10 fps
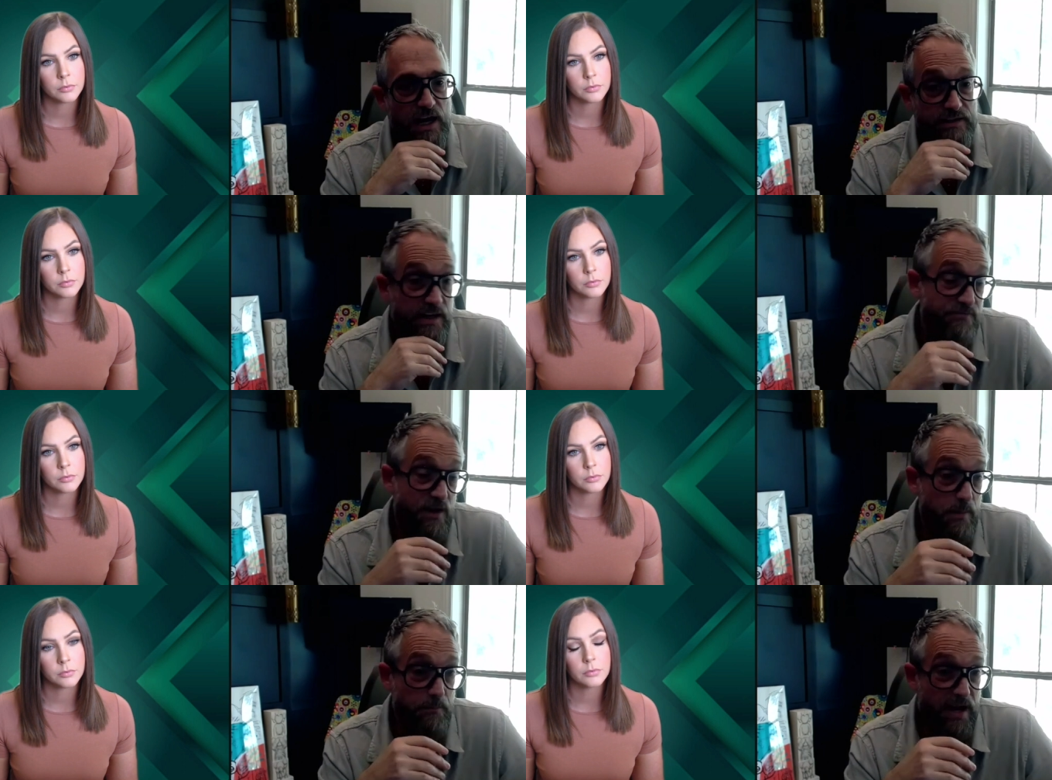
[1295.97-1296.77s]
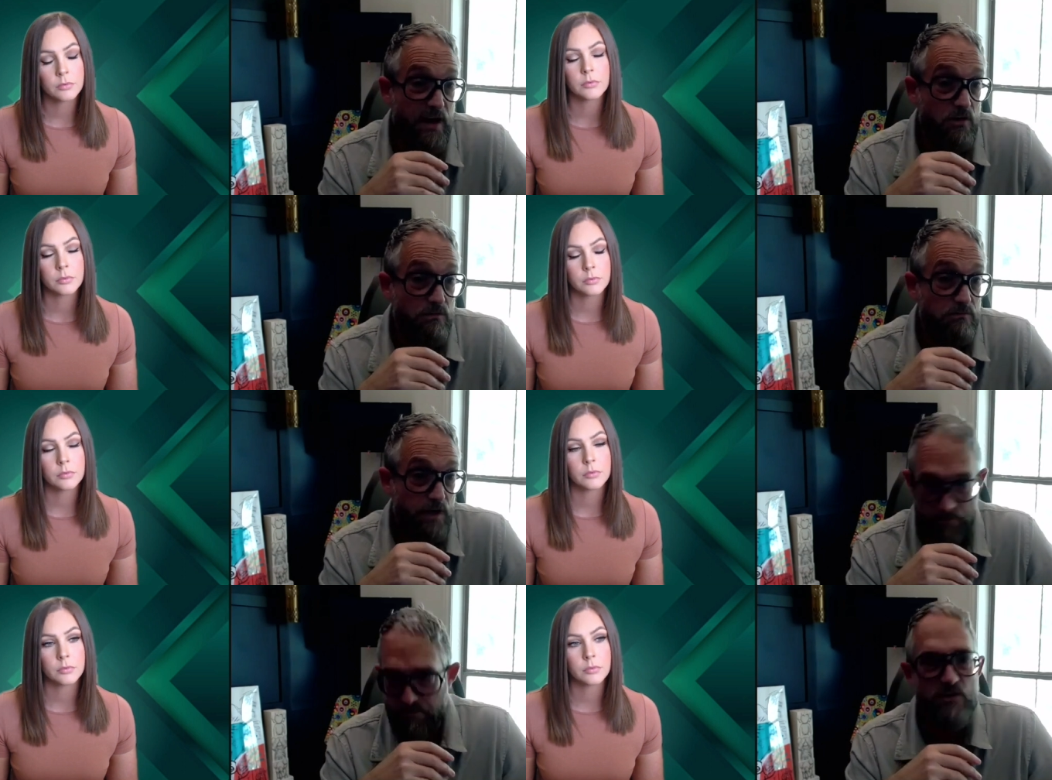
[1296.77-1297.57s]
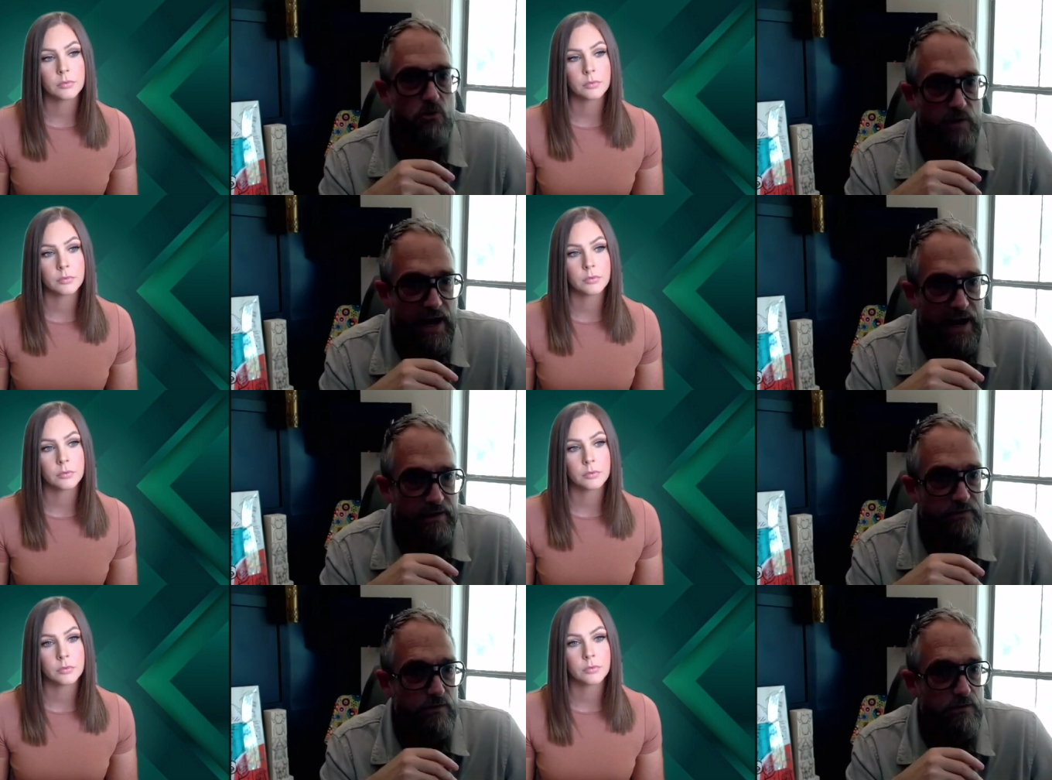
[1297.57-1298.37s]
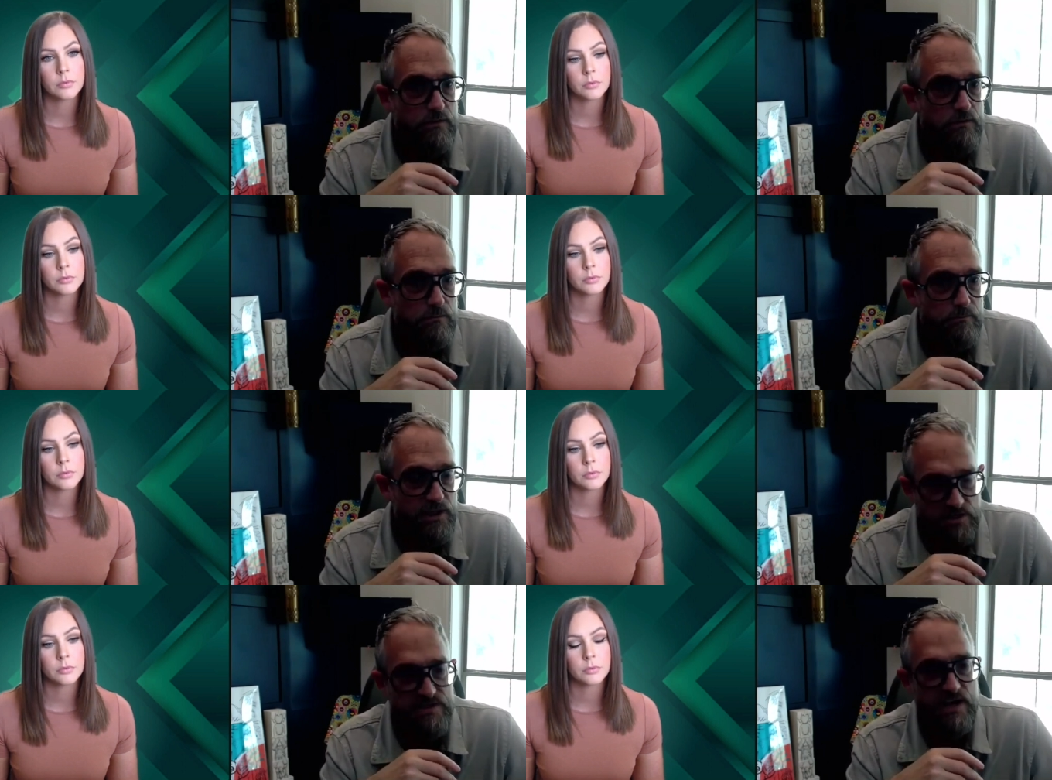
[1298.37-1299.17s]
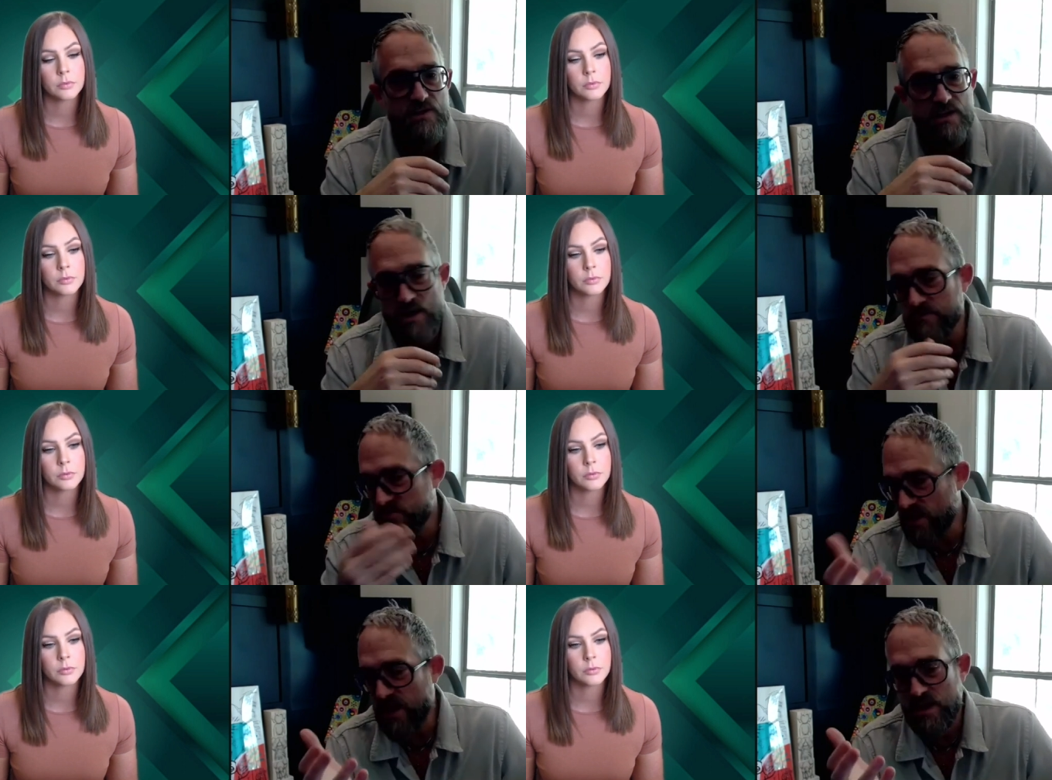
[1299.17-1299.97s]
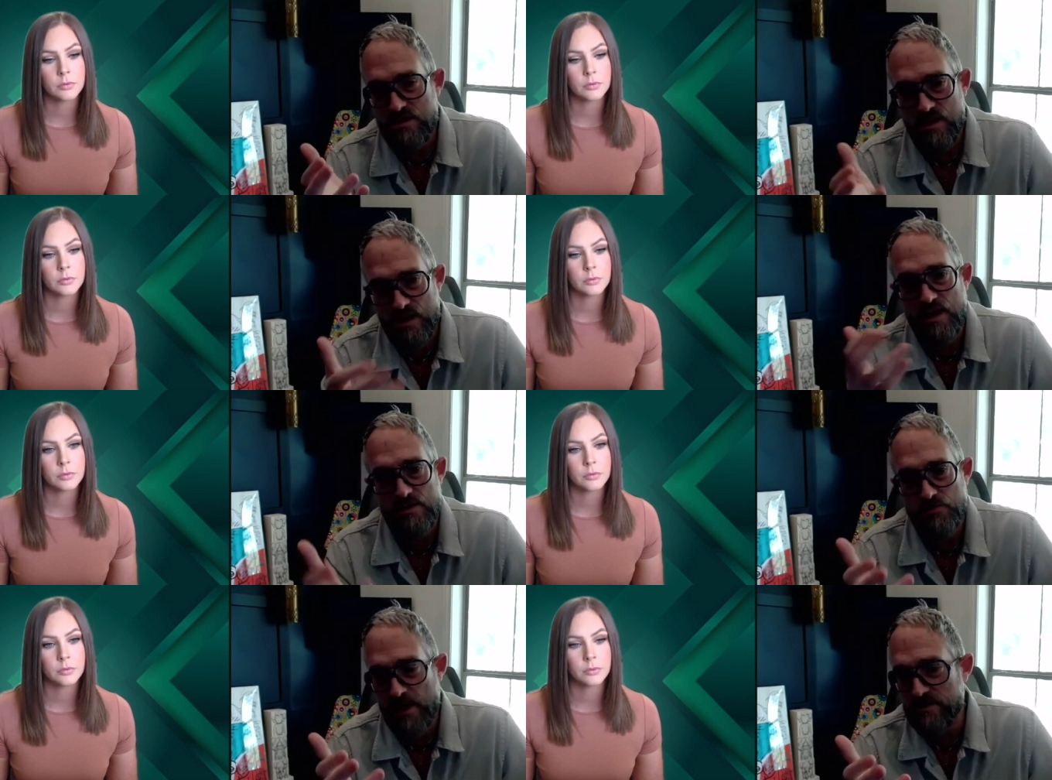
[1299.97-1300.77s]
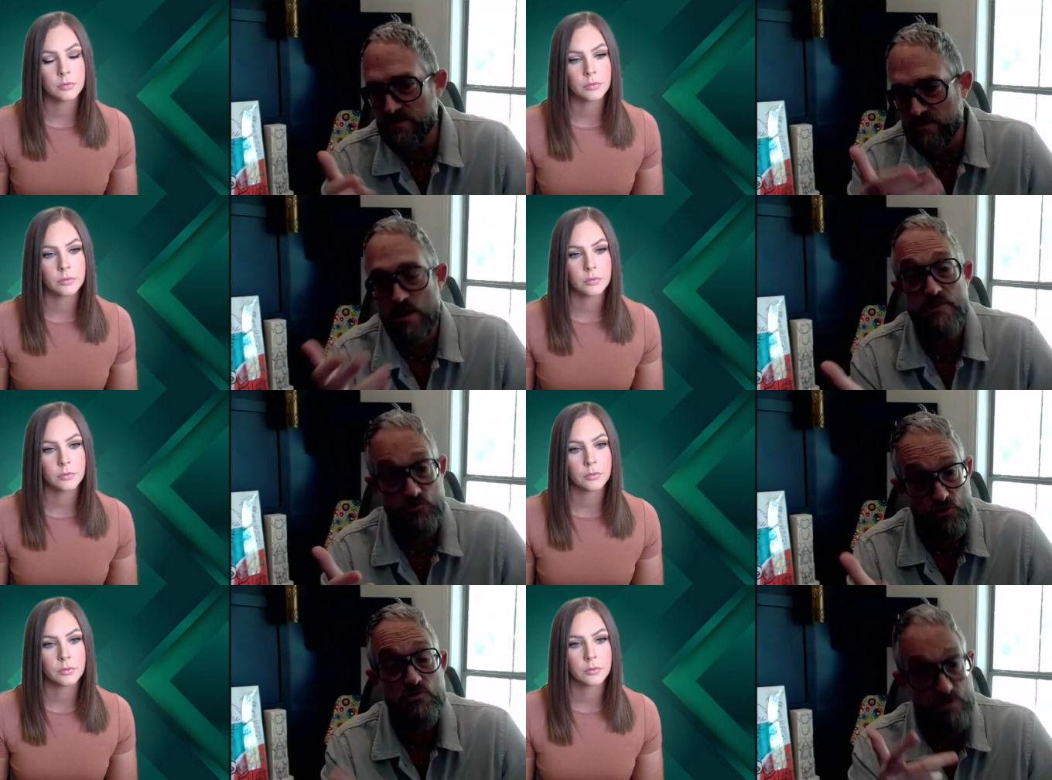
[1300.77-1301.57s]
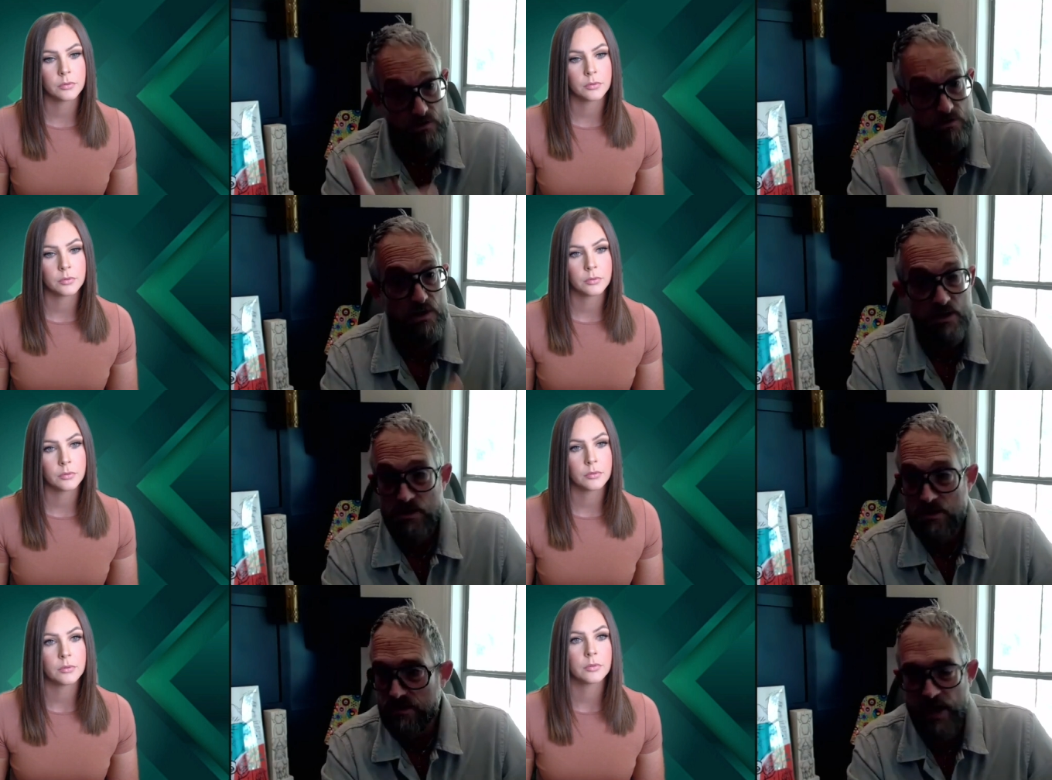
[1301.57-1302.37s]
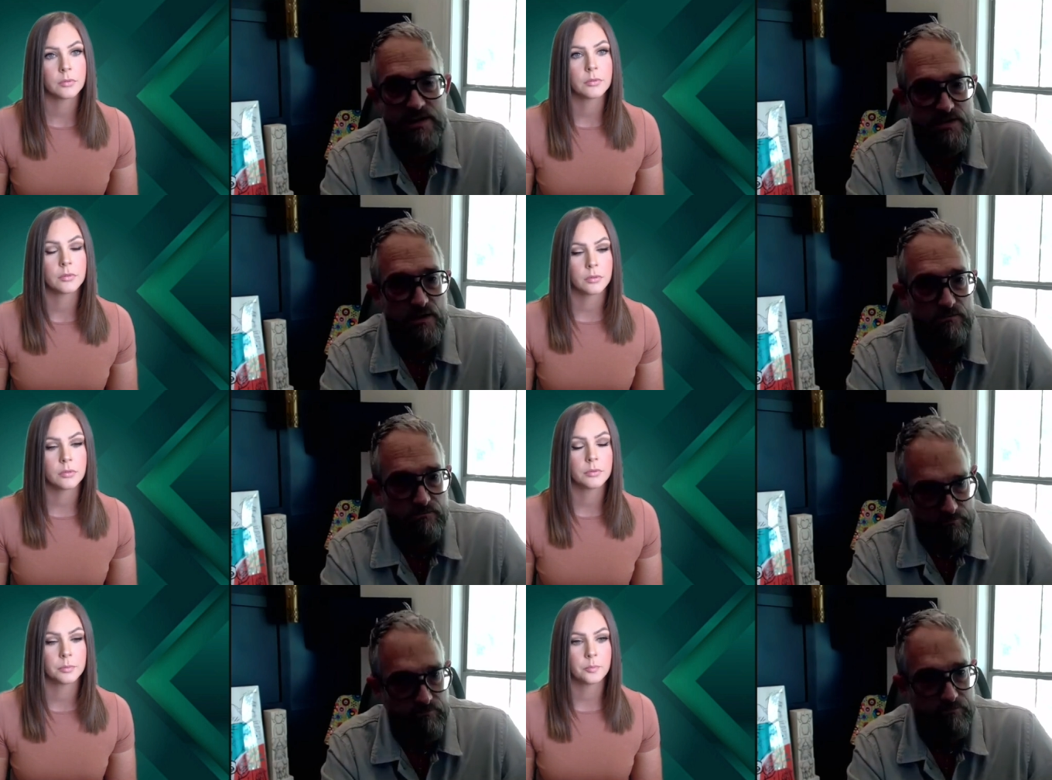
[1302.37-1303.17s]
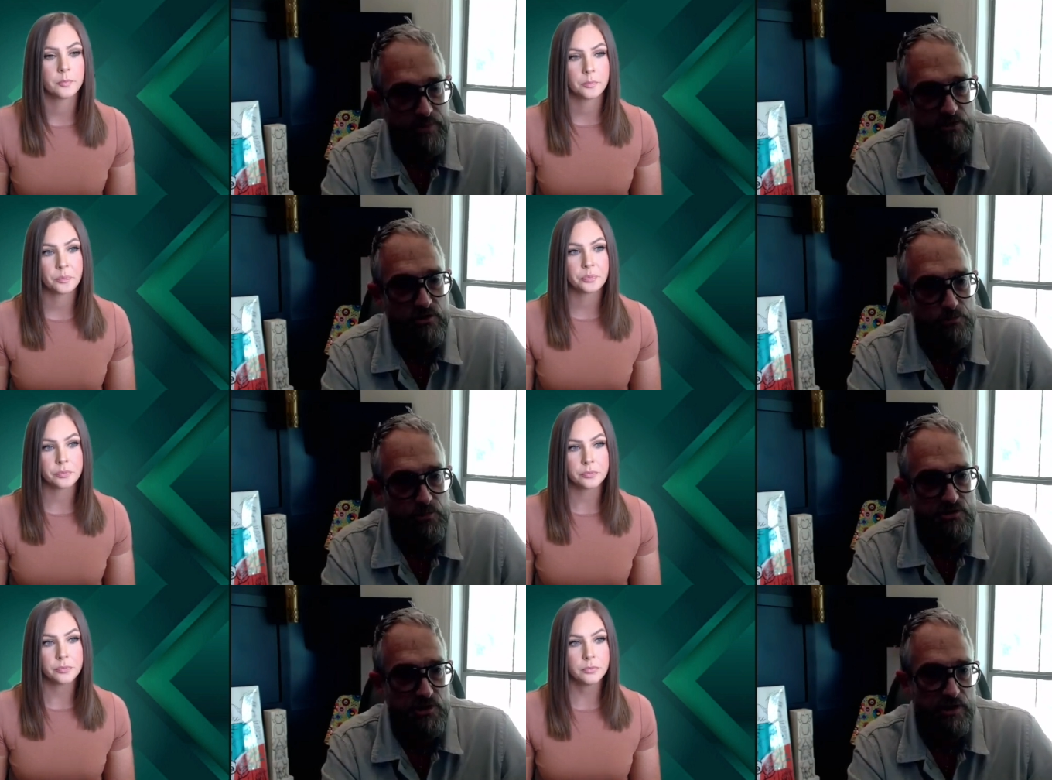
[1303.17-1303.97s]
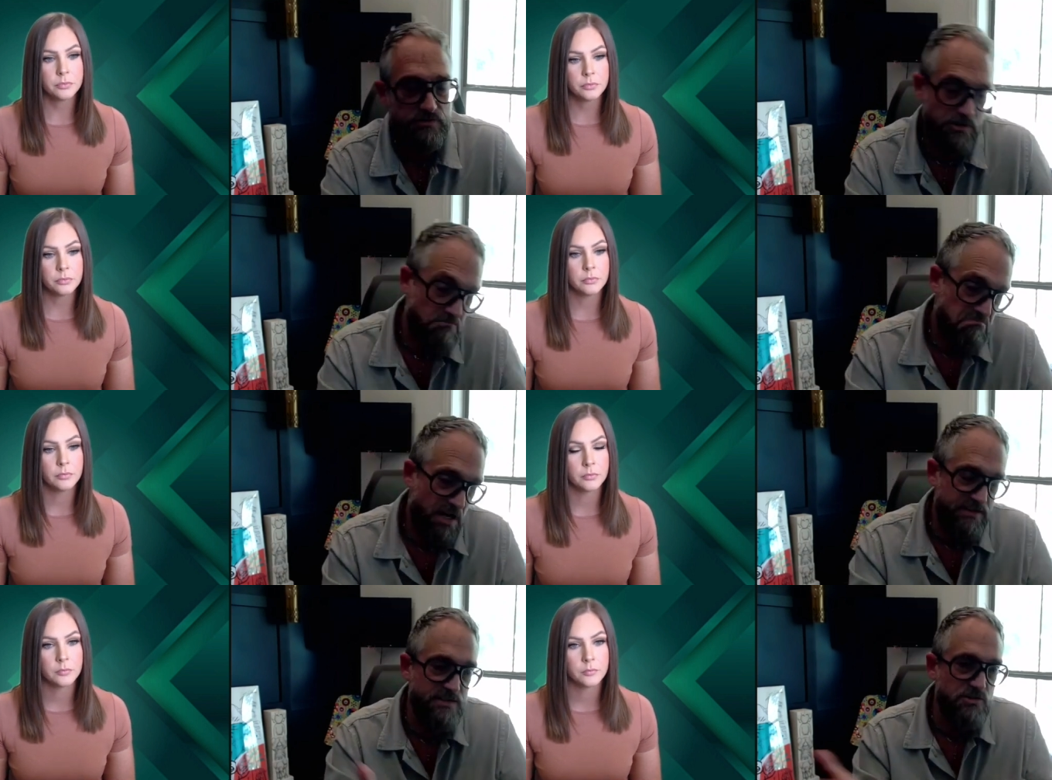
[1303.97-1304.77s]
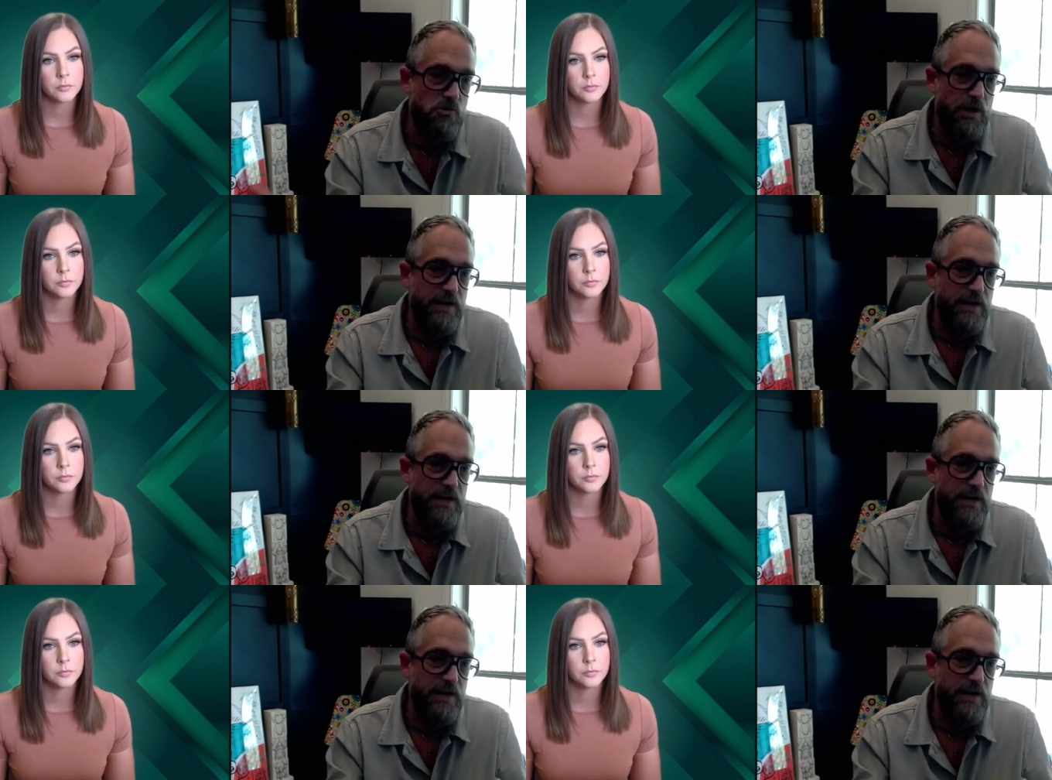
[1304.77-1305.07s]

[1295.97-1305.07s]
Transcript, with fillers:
Speaker 1: If I'm a bear, it better react because everything I'm saying and I expect is coming true. So the asset better depreciate. So I think it's a great